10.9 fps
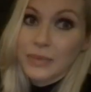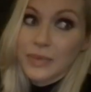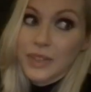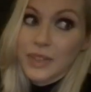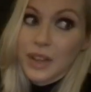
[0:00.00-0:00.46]

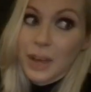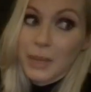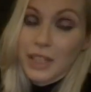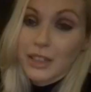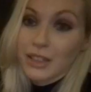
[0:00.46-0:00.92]
So I
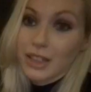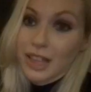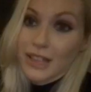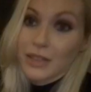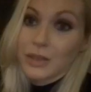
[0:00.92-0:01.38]
mean,
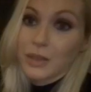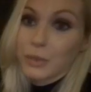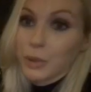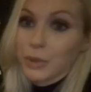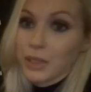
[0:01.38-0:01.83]
that's
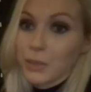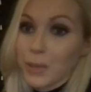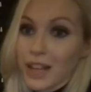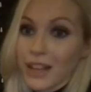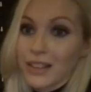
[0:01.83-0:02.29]
probably the
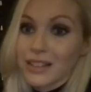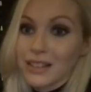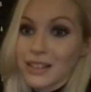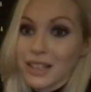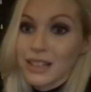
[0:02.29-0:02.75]

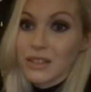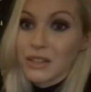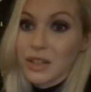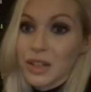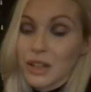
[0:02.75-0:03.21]
biggest
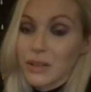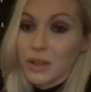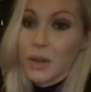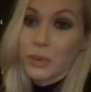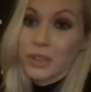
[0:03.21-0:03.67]

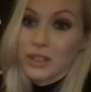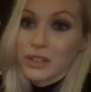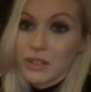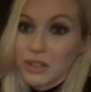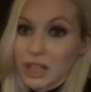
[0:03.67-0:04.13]
opera
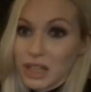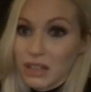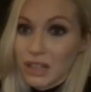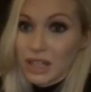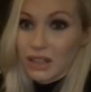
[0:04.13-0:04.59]
institution
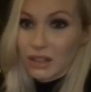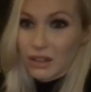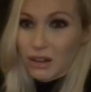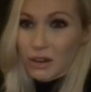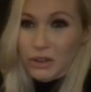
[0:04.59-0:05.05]
in
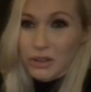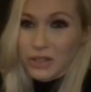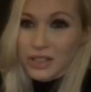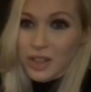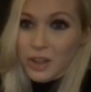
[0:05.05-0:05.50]
our
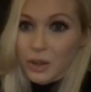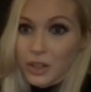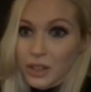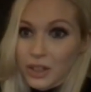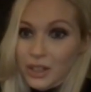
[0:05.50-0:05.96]
country. So
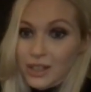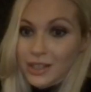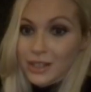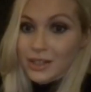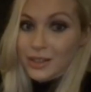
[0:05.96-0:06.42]

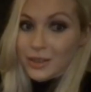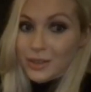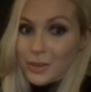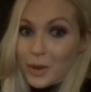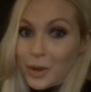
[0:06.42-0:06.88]
it's
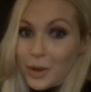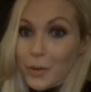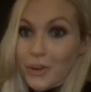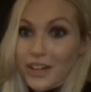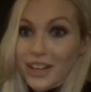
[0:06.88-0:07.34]
quite
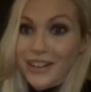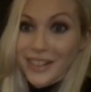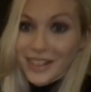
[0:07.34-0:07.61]
worrying.